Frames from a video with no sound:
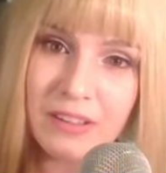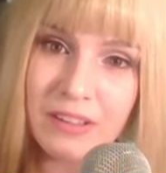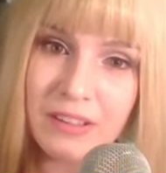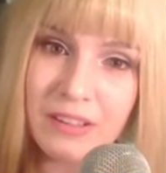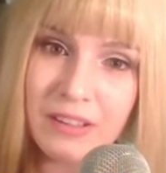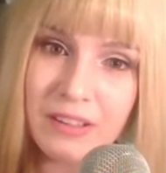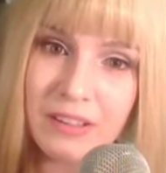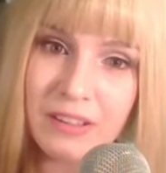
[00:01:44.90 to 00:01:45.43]

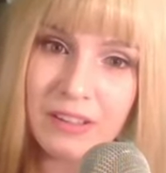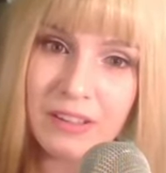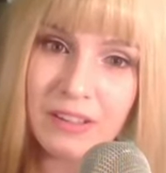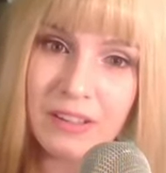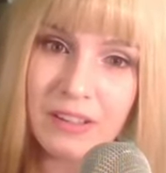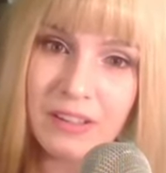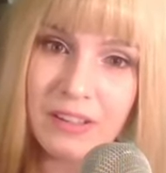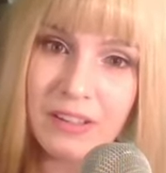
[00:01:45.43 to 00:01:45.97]

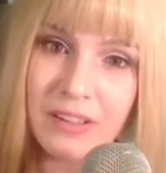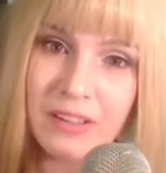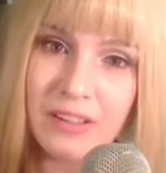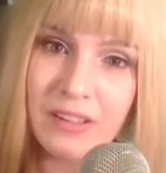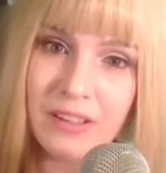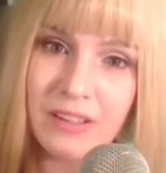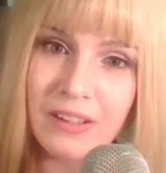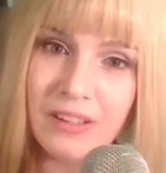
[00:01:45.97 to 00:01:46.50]

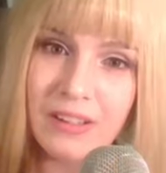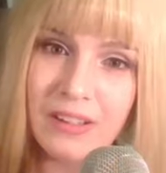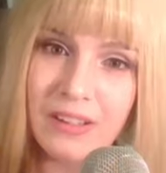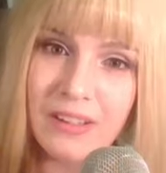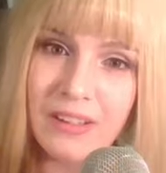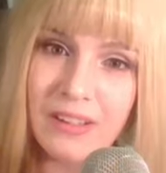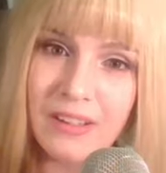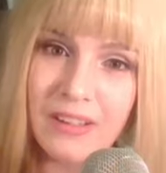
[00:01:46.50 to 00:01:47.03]

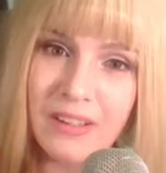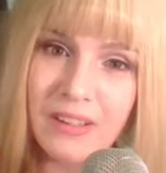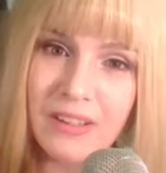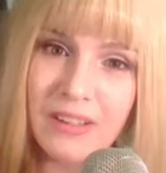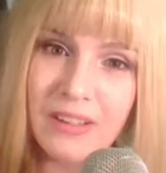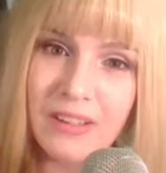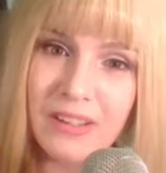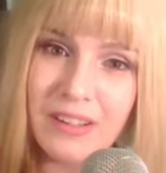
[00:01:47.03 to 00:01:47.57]

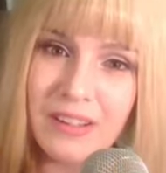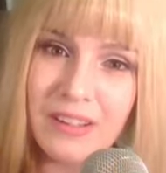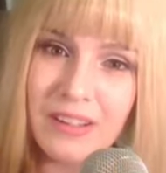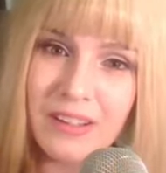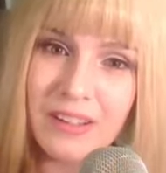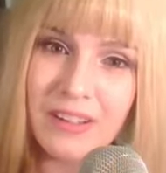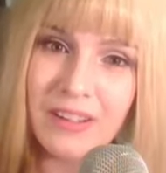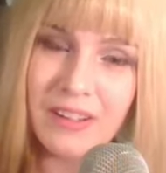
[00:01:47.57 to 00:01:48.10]

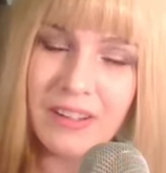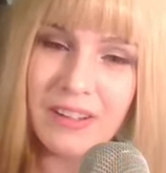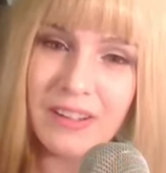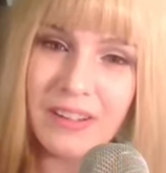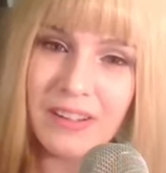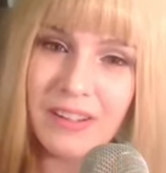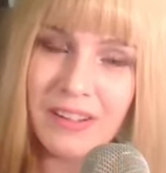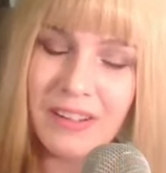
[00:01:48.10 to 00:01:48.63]
The person shown says nothing.